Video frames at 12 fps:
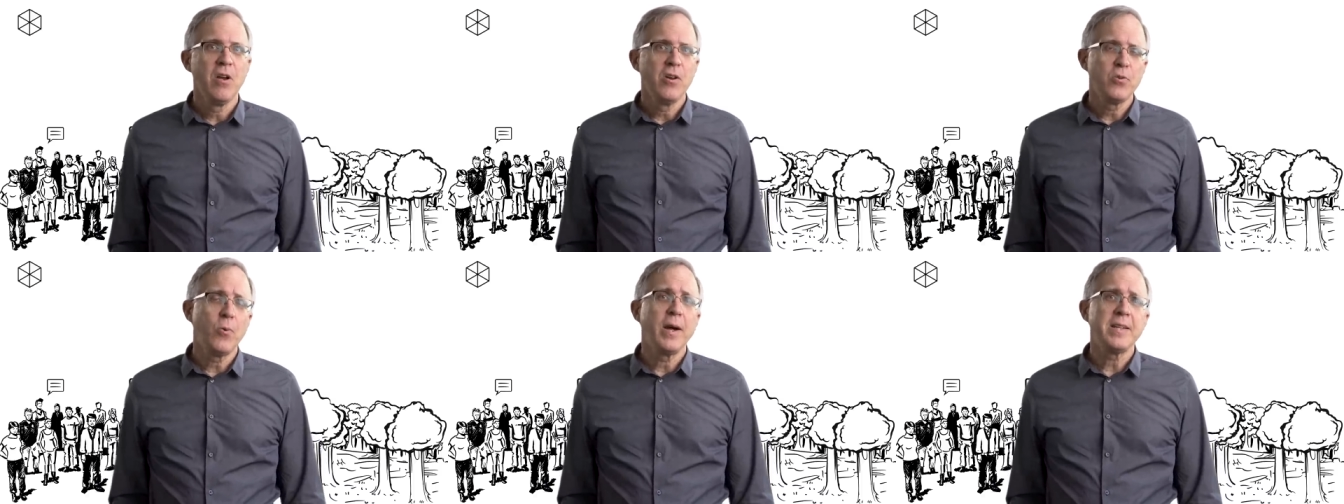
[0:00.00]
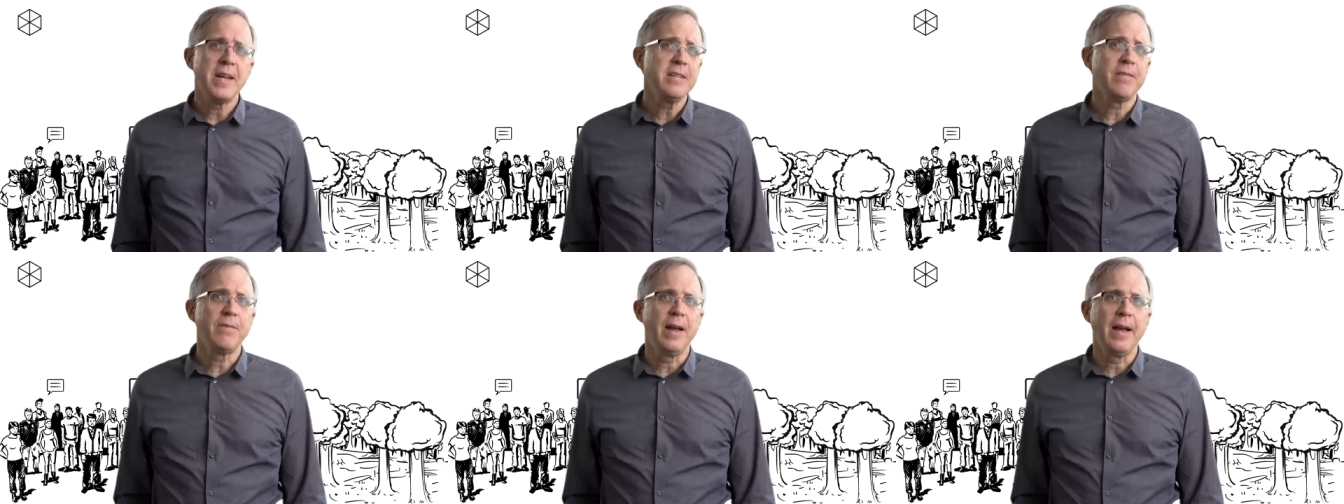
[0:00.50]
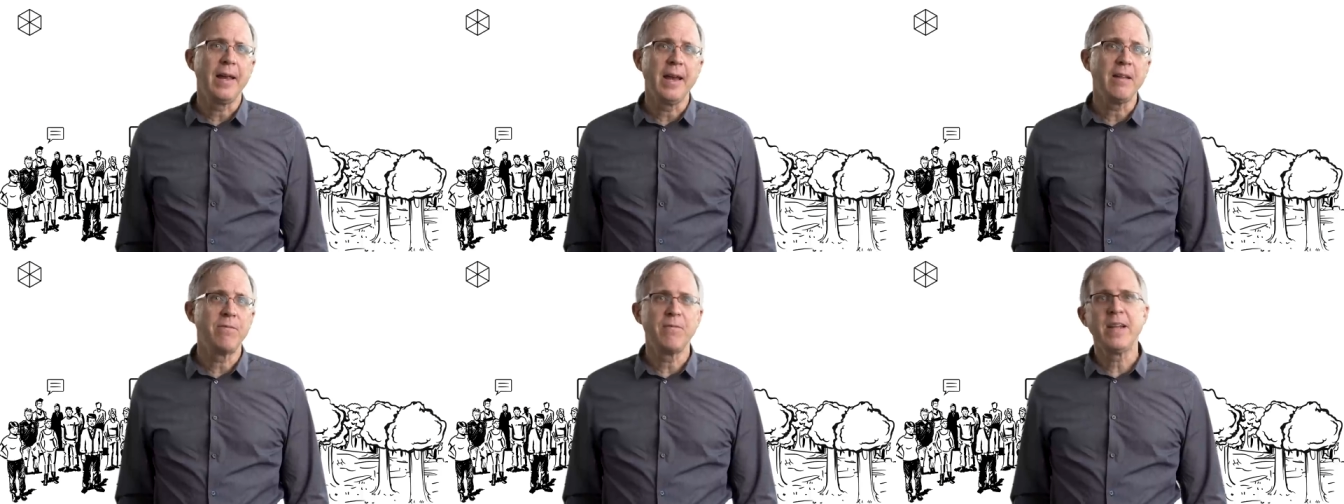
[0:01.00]
to identify
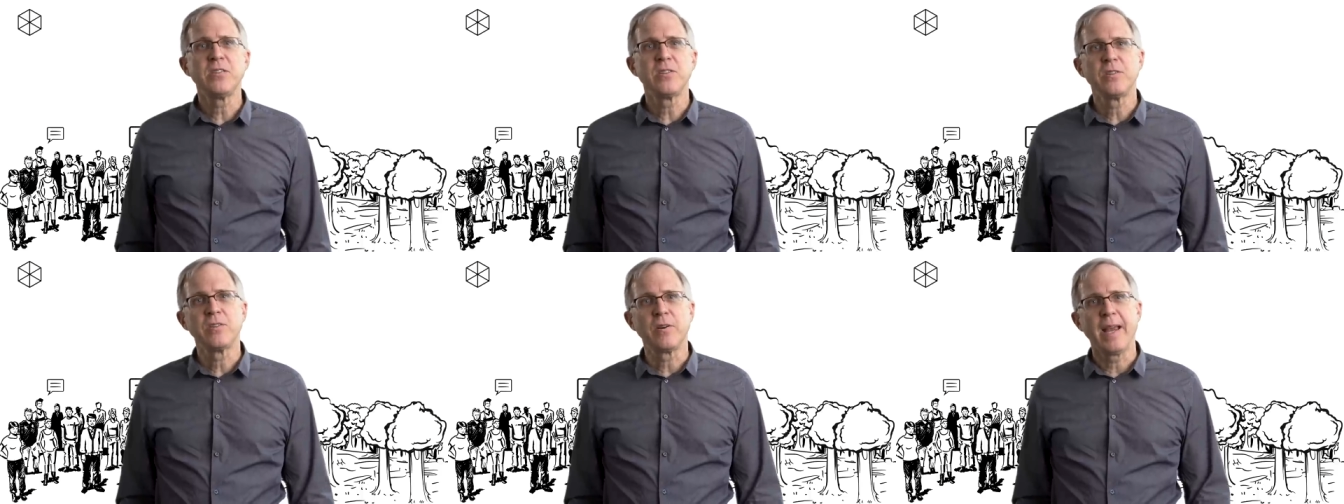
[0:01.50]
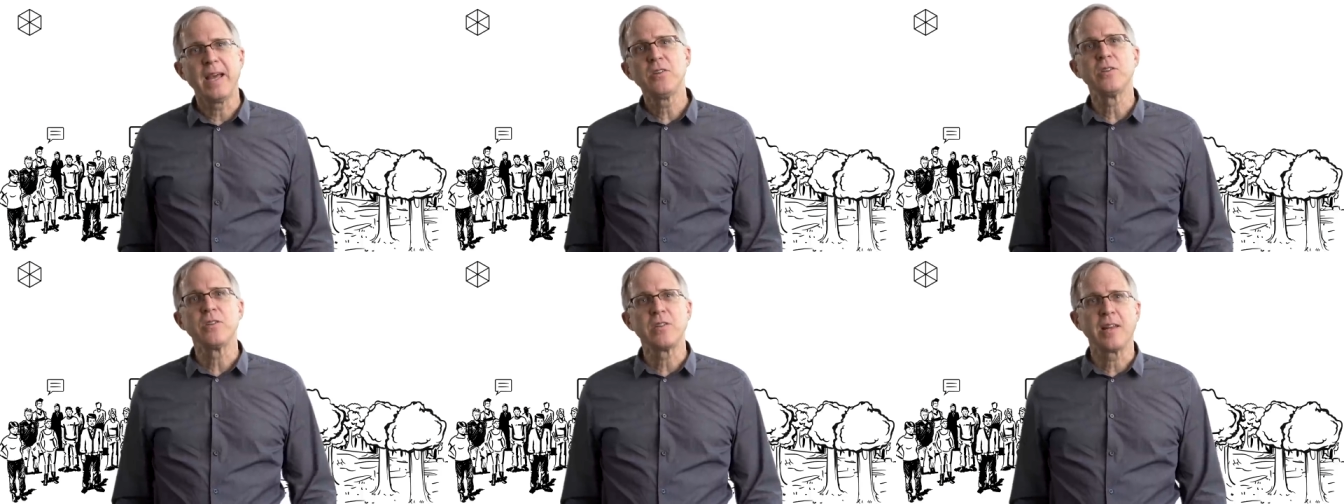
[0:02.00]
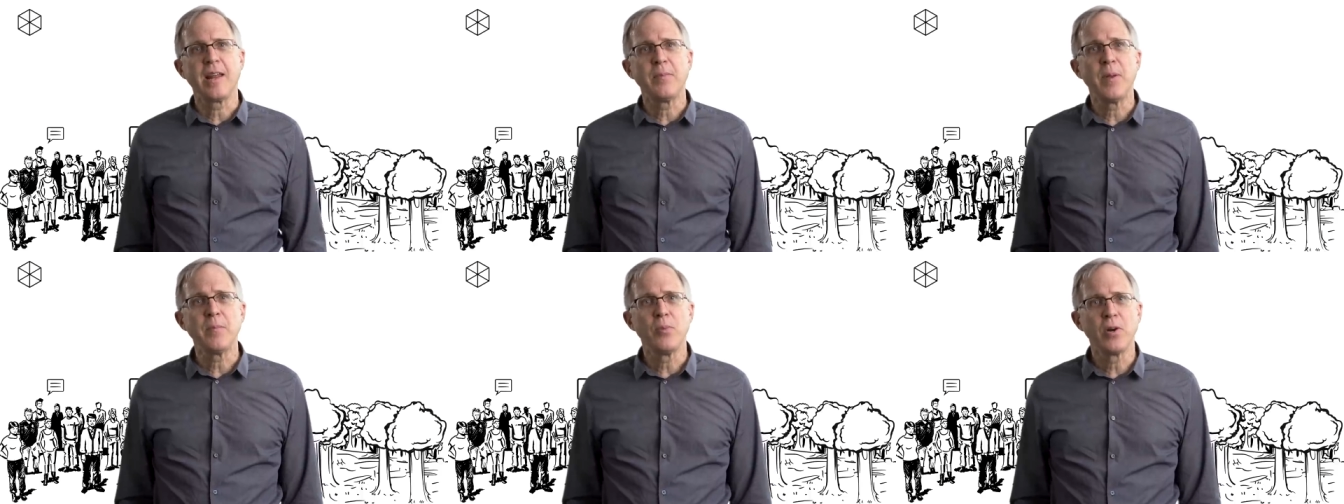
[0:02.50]
any fences or hedges that had
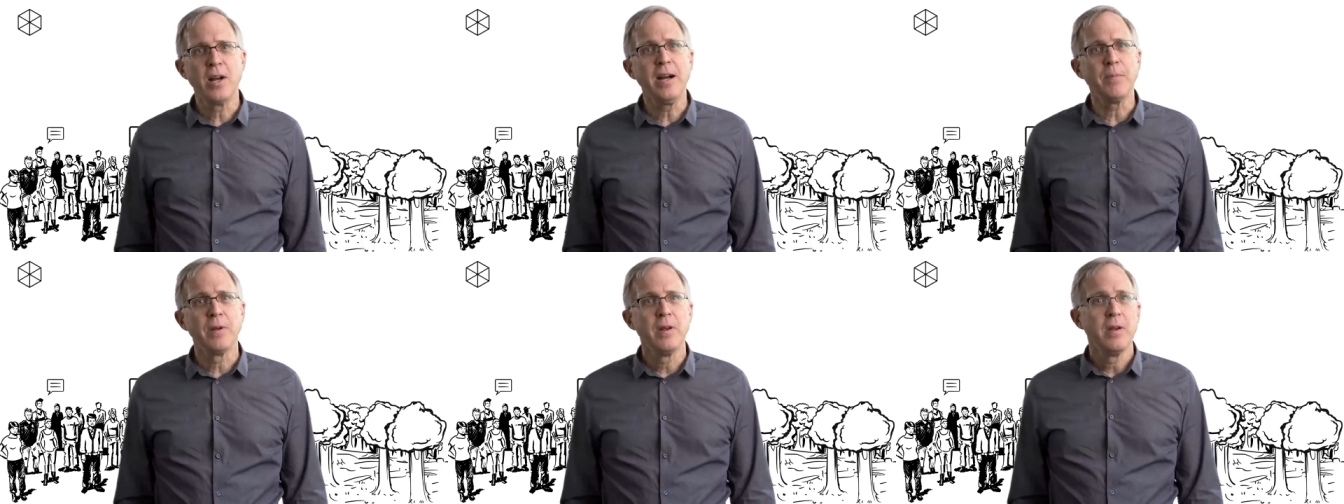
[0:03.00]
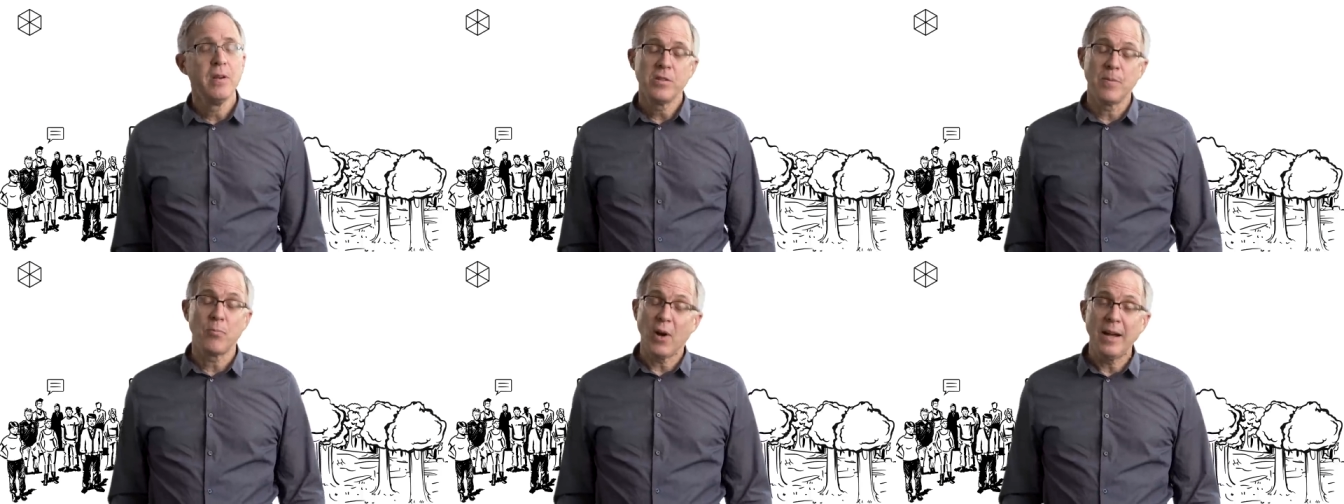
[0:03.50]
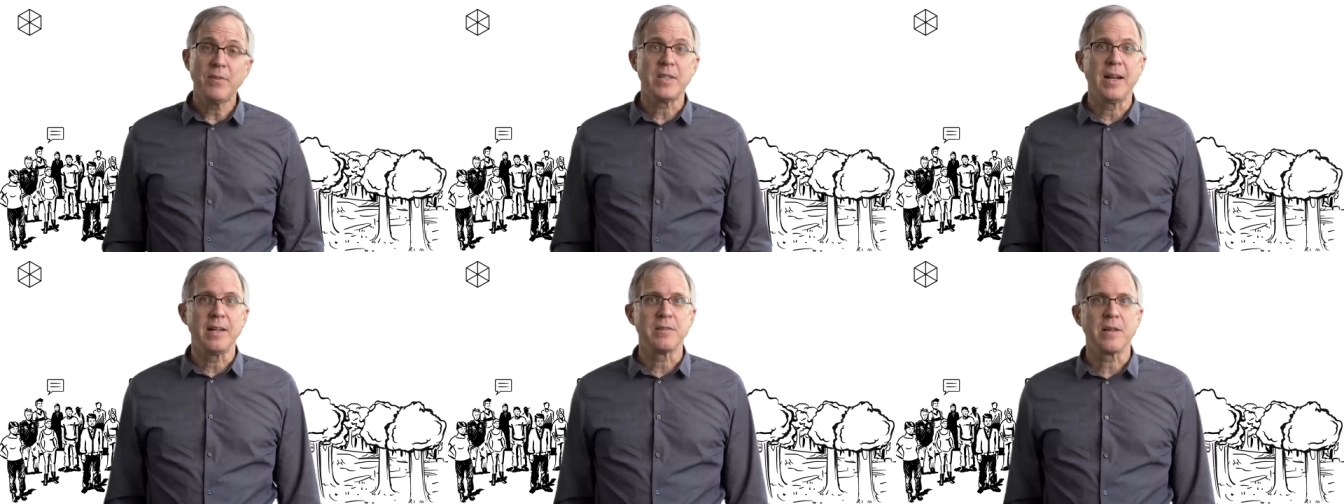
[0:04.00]
been put up to
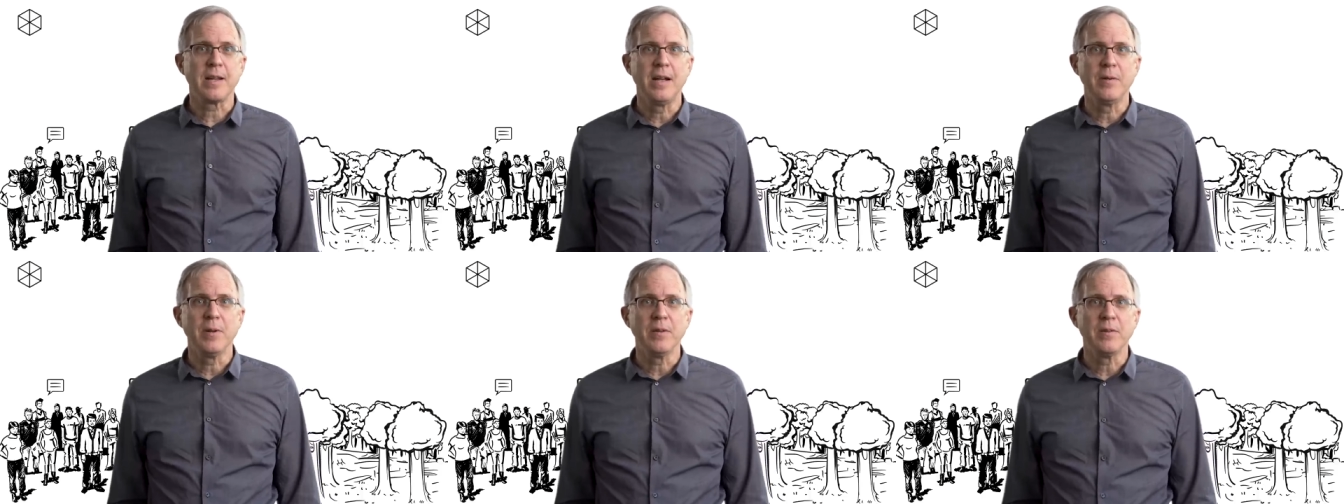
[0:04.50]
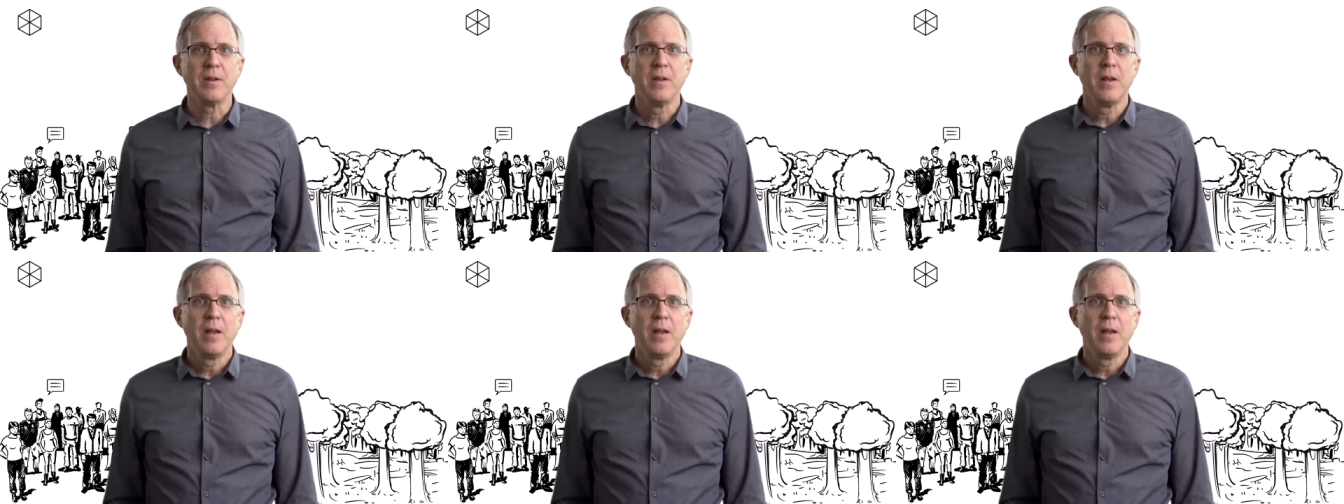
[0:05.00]
privatize the commons.